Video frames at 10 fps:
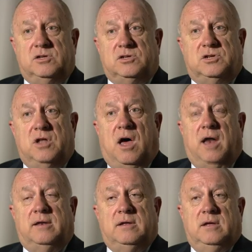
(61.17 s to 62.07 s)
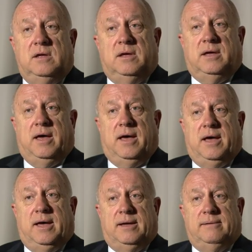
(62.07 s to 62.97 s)
just not,
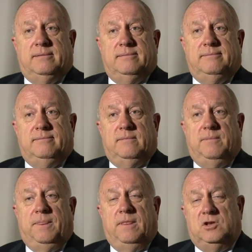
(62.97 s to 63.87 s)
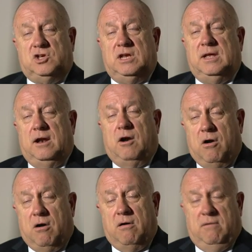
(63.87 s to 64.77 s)
uh, she, in
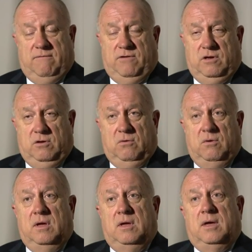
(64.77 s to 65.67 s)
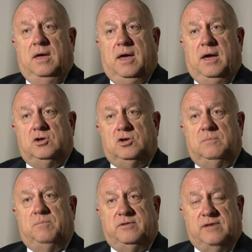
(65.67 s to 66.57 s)
her view, uh,
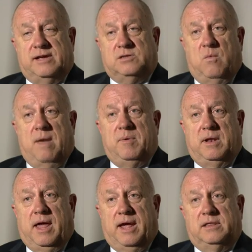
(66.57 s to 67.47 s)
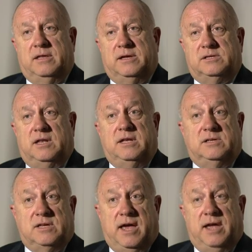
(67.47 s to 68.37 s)
should possess a weapon like this at
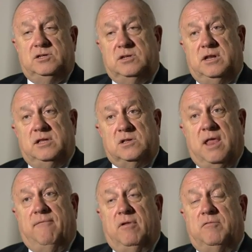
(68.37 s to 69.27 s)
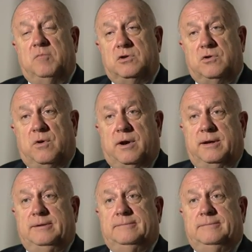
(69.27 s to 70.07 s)
his age and at his level of maturity.